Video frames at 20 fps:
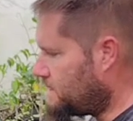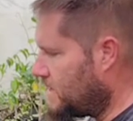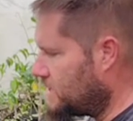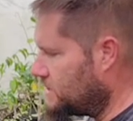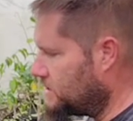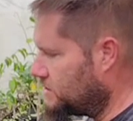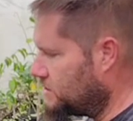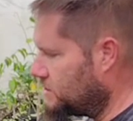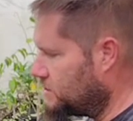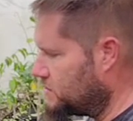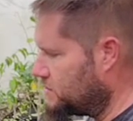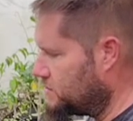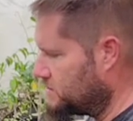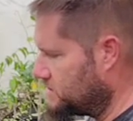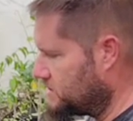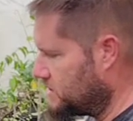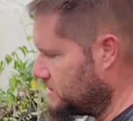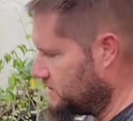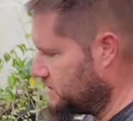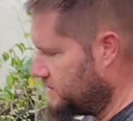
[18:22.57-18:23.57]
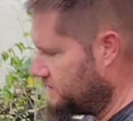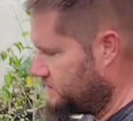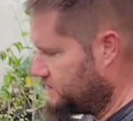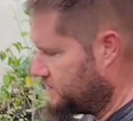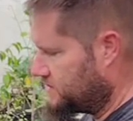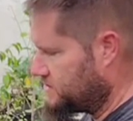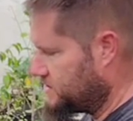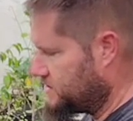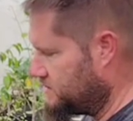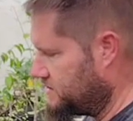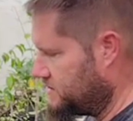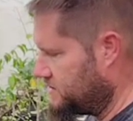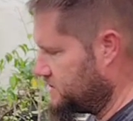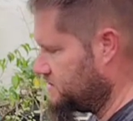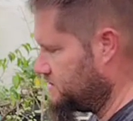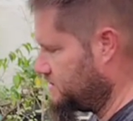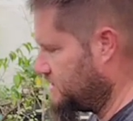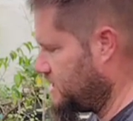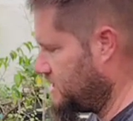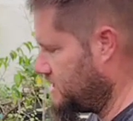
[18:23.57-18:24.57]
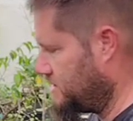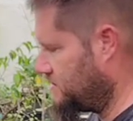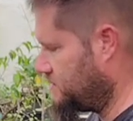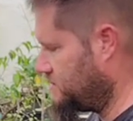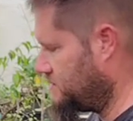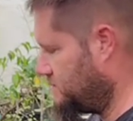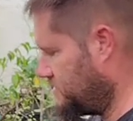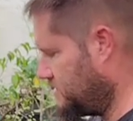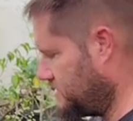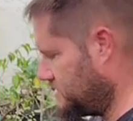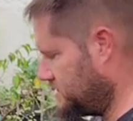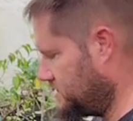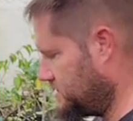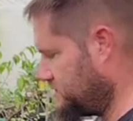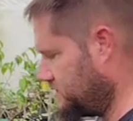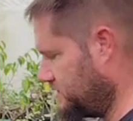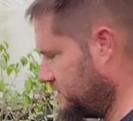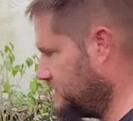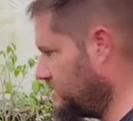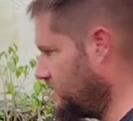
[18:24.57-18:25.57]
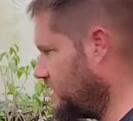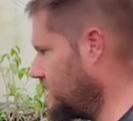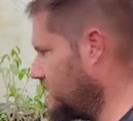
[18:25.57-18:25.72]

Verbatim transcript: and the lower ones I'll leave because all these look kind of cool on this tree.